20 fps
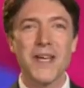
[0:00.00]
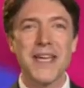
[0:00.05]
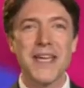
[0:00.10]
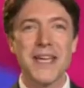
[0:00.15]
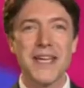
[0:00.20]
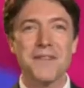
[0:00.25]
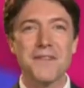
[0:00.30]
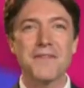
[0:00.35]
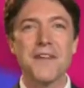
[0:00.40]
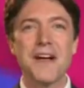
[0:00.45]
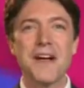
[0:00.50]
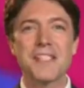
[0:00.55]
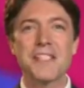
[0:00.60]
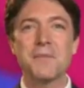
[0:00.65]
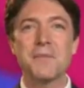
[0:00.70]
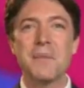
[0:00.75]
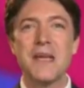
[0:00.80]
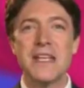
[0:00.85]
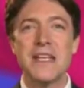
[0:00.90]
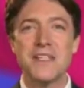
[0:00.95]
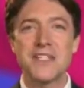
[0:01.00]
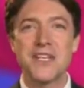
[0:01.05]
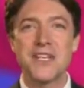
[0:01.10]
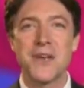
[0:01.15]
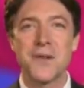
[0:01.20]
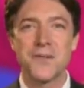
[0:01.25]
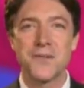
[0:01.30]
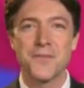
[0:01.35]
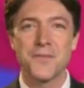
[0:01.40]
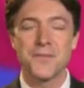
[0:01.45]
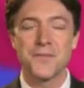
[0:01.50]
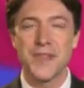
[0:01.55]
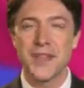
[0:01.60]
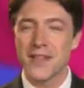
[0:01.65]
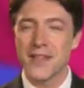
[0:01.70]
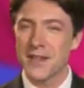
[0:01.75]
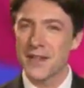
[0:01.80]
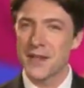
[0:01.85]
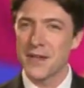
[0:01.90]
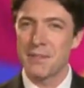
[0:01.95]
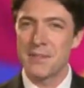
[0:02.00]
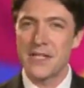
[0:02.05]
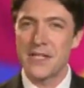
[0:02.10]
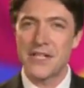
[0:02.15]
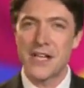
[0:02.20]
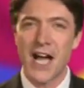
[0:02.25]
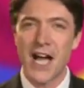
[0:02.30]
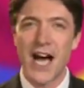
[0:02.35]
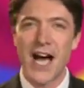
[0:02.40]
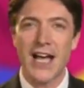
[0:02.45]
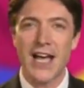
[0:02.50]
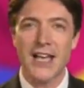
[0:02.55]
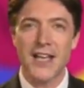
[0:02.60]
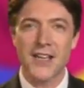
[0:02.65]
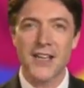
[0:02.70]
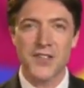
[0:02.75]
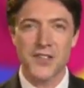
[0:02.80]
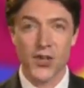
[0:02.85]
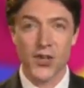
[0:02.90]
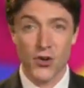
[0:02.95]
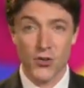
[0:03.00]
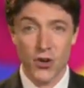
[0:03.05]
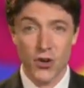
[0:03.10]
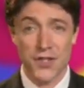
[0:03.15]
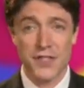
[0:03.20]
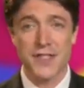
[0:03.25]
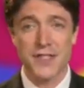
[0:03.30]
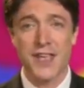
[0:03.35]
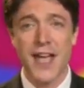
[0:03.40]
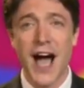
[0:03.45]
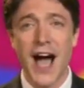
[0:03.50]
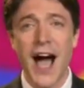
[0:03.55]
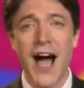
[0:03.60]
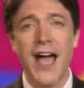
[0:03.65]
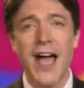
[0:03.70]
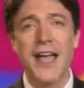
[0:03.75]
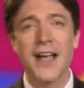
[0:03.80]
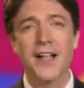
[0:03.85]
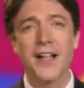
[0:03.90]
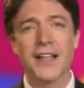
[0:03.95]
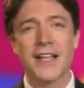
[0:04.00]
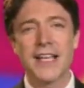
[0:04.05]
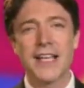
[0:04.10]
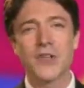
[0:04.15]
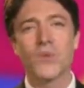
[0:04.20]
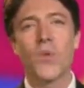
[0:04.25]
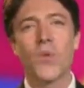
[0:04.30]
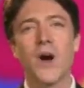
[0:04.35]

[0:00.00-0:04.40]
we first meet? Meeting eyes across the aisle, it